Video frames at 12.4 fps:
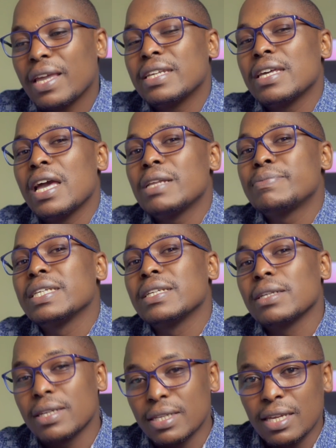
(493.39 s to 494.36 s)
It helps
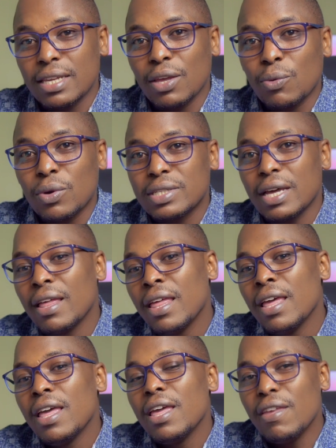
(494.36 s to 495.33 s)
in retaining water.
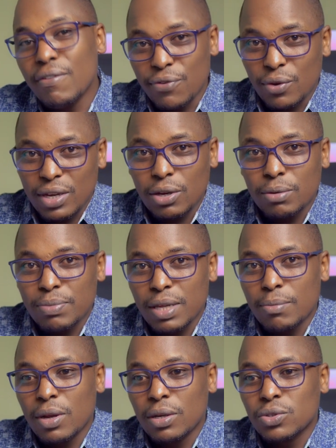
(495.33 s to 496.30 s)
If you cannot be
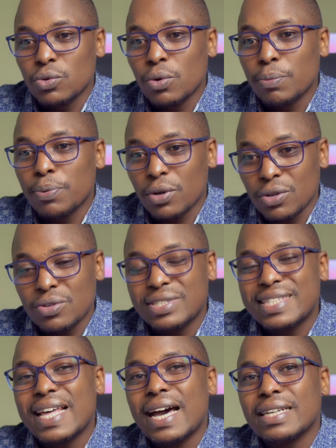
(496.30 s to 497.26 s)
able to
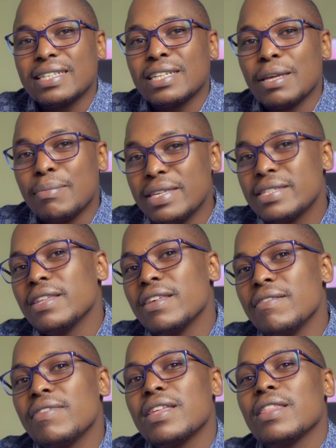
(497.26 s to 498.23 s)
produce that, it means
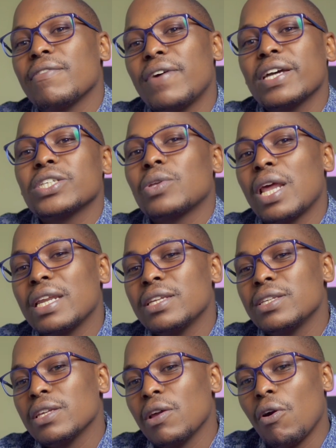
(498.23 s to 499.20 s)
even the
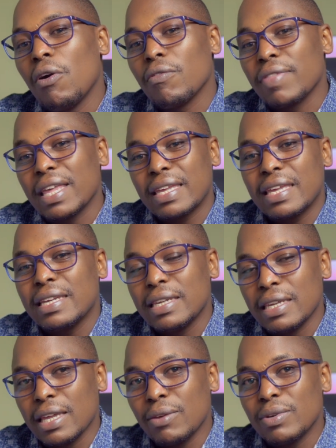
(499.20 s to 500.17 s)
functionality of the
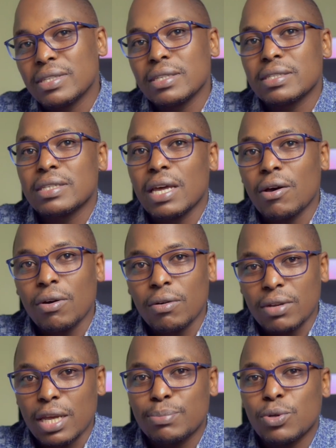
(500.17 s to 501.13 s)
kidney, which is
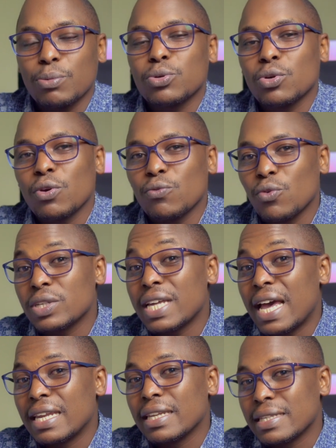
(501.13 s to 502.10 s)
now reabsorption of water
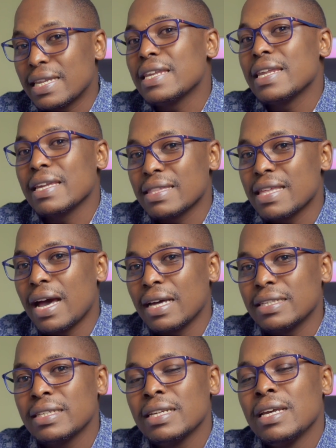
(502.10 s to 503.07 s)
and retaining
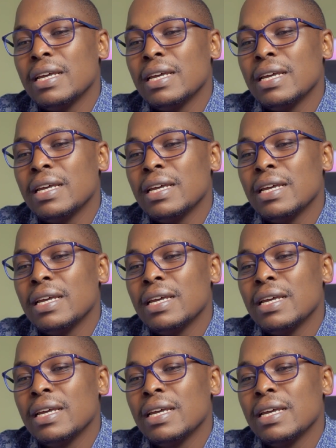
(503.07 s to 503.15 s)
that,